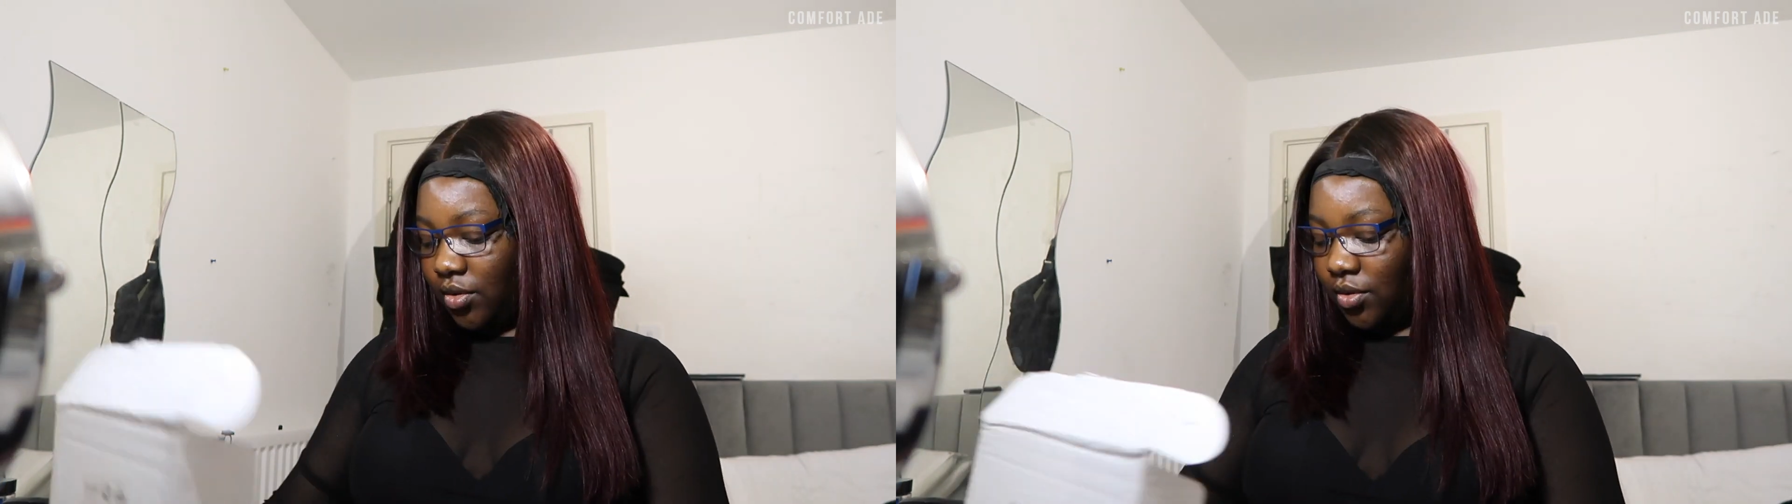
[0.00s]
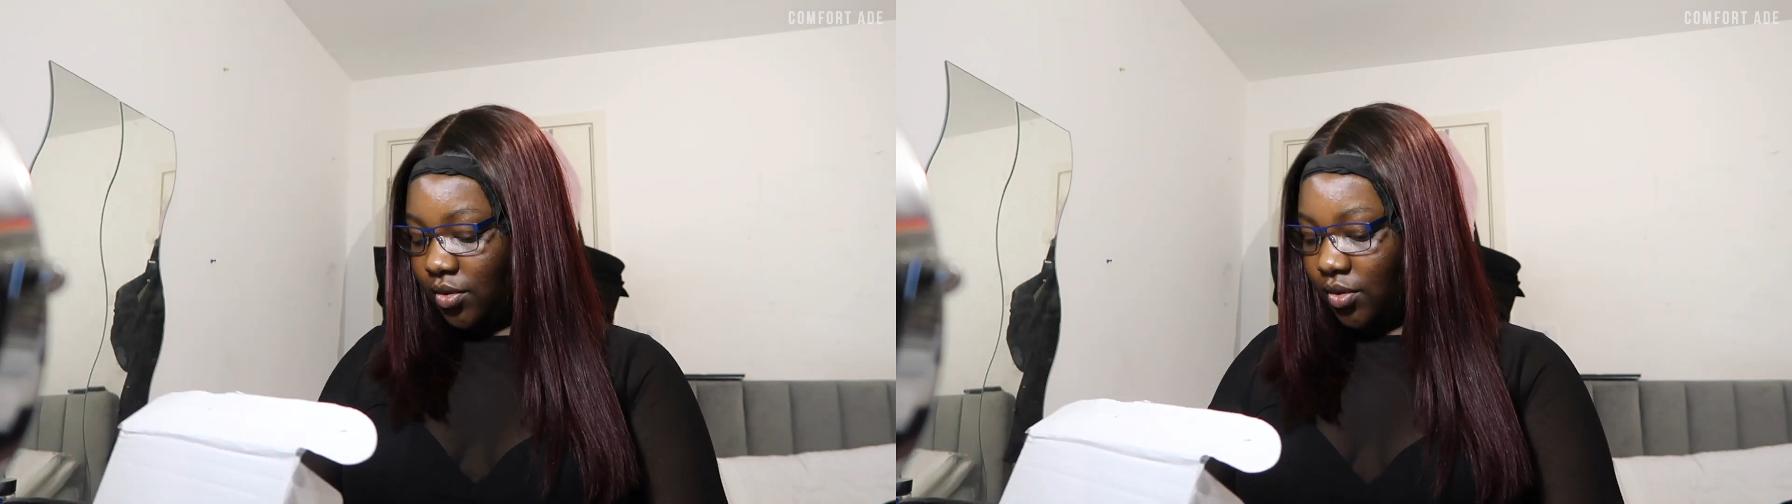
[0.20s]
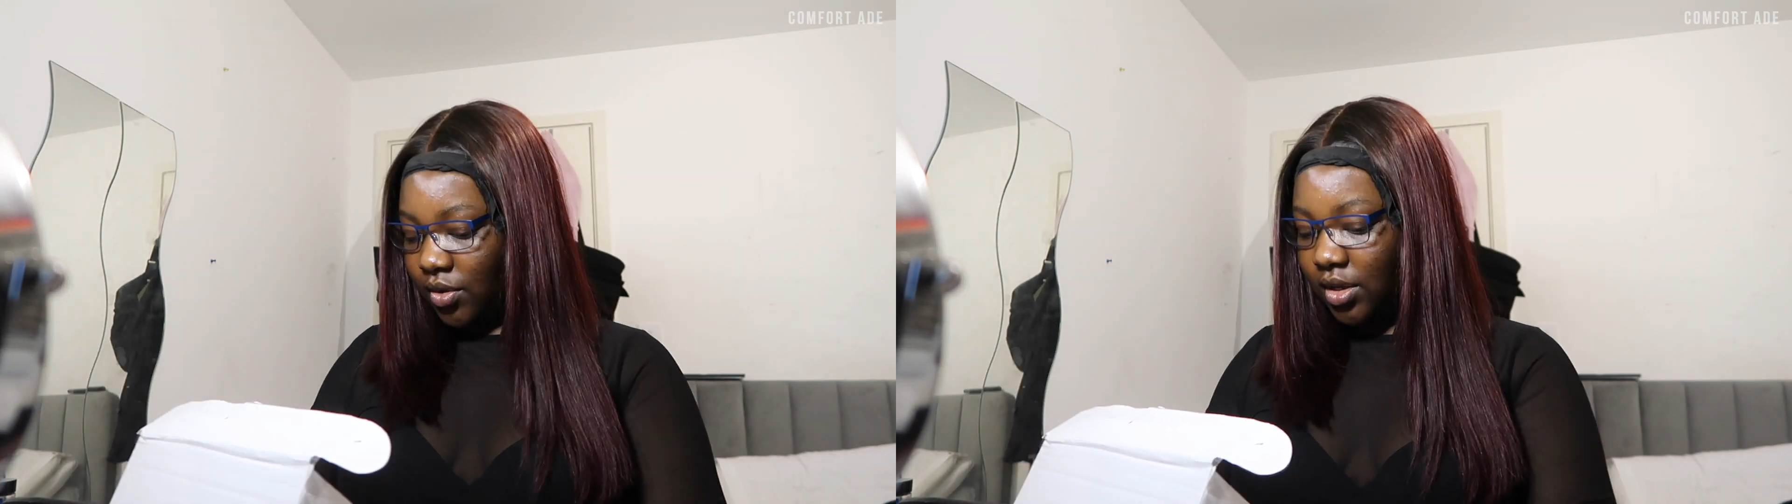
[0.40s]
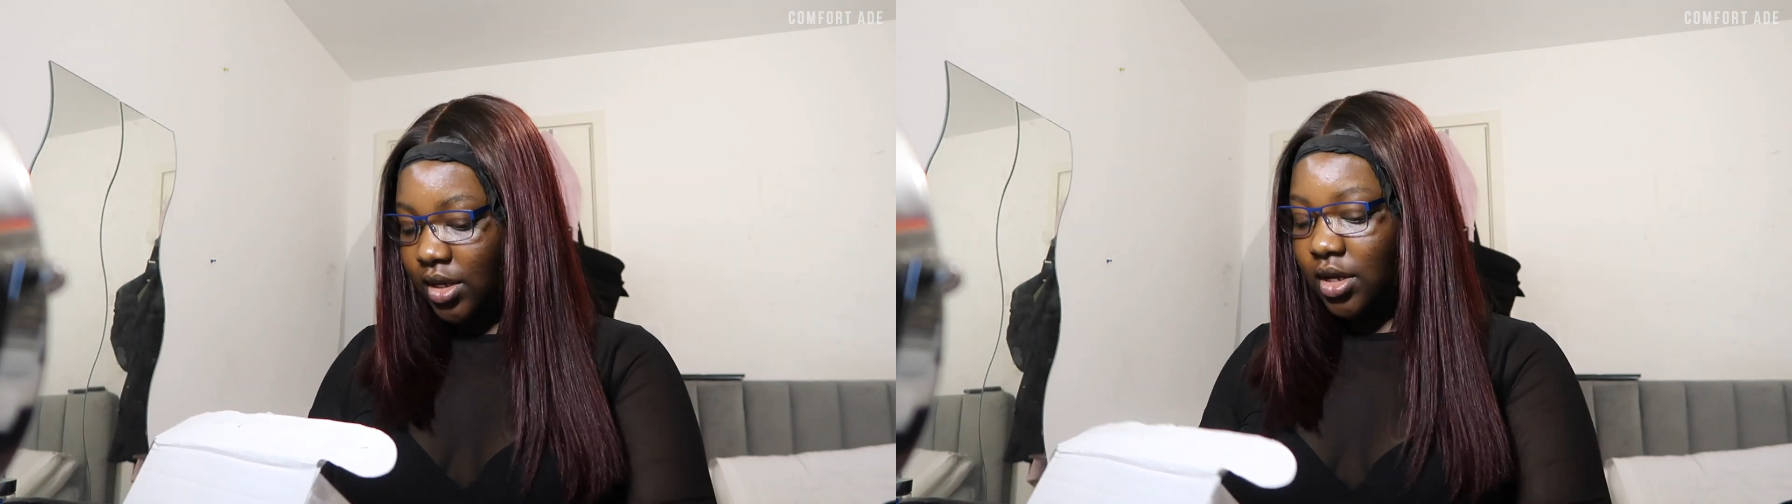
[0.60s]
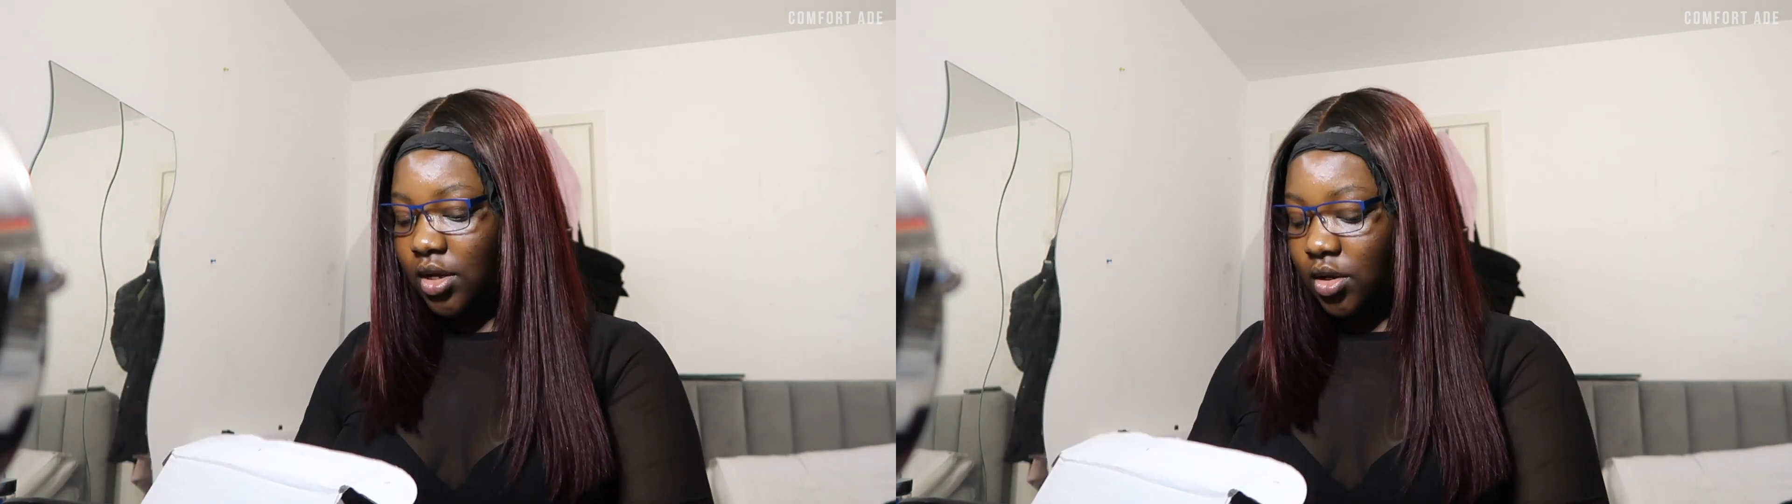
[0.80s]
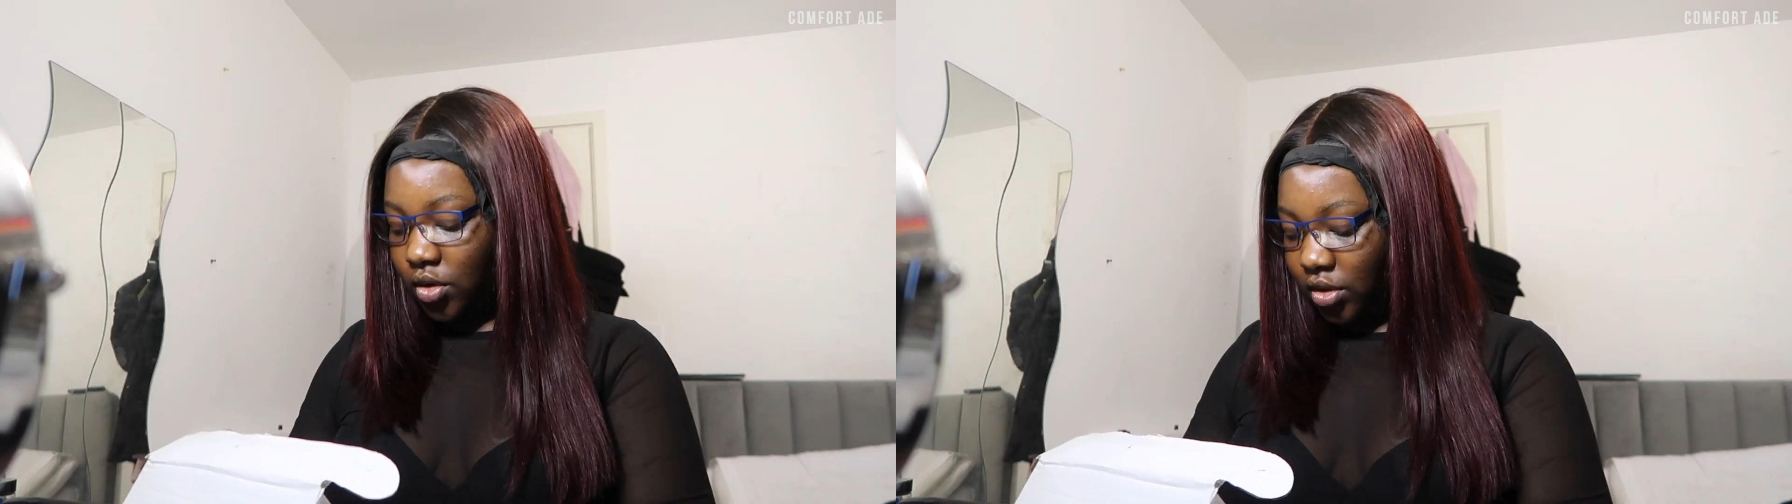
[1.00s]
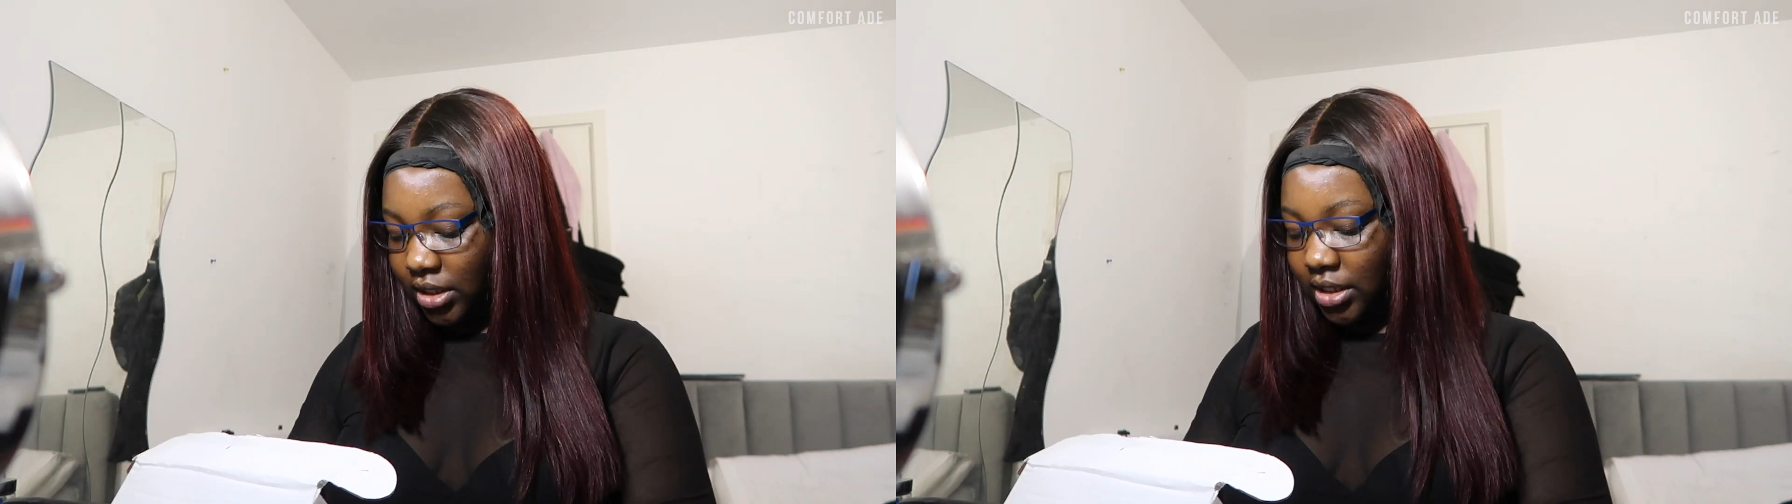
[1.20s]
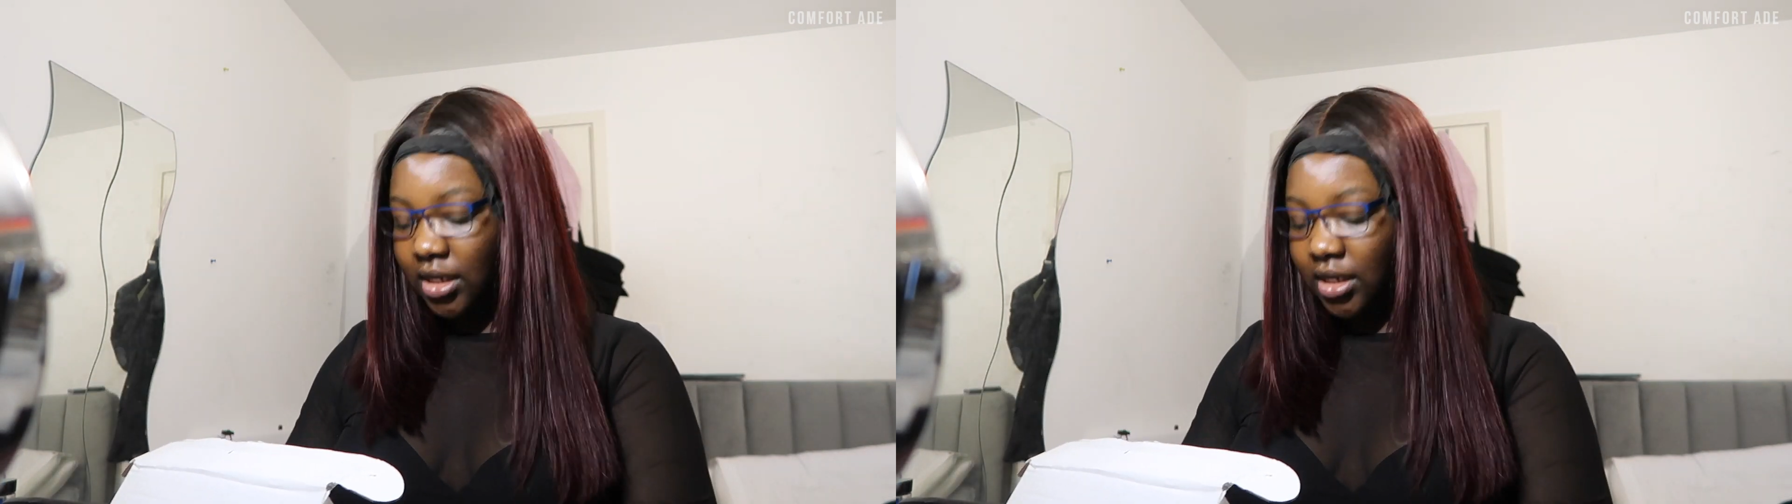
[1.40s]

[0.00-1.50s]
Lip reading: you, Lottie